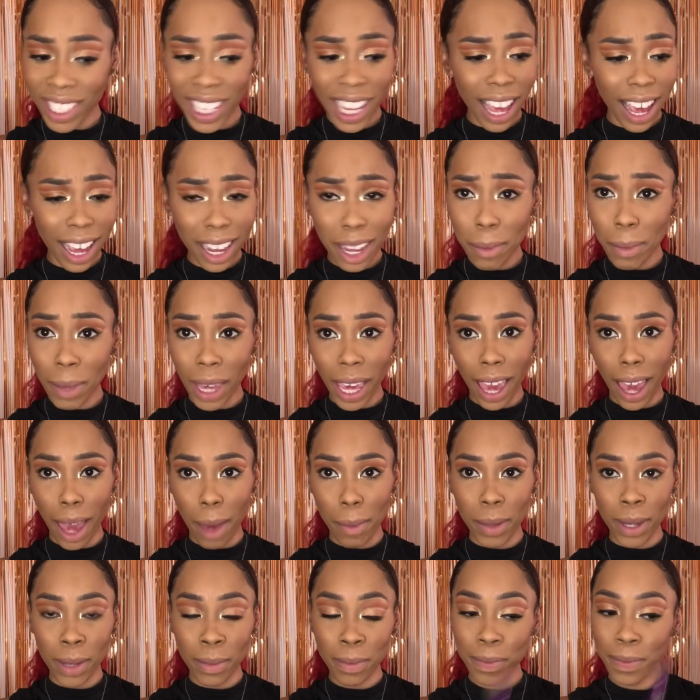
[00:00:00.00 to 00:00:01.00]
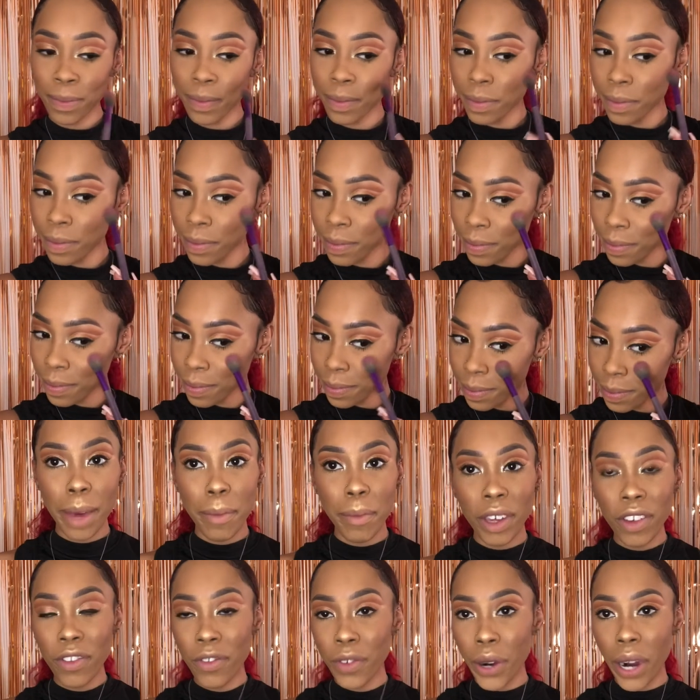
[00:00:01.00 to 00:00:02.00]
I can make it happen. And
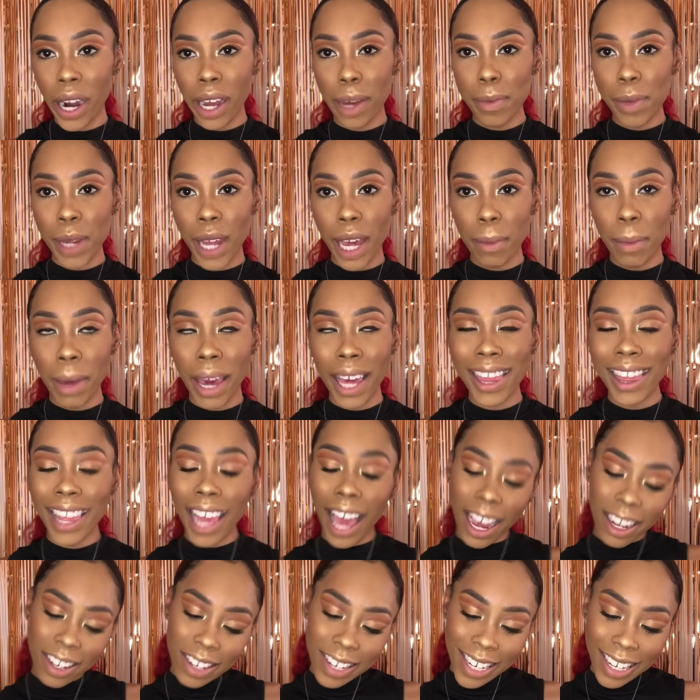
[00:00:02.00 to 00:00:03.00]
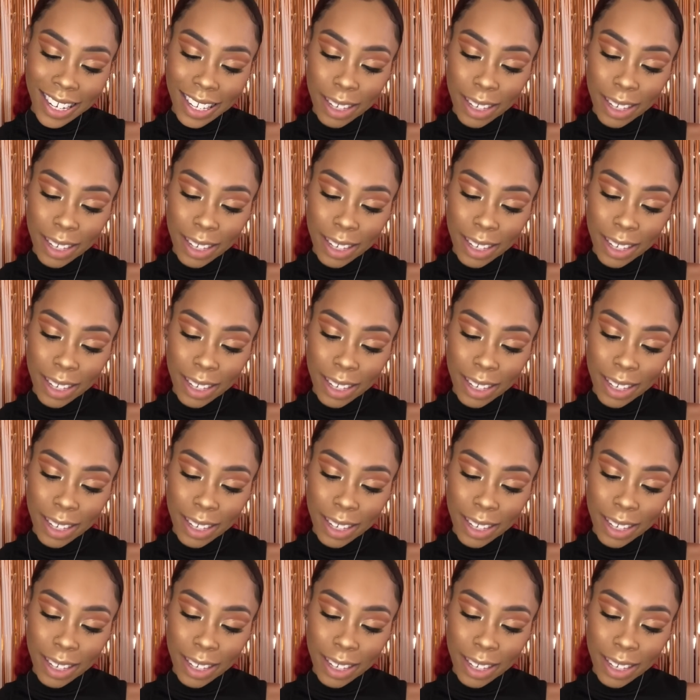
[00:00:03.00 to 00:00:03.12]
before I apply my lashes,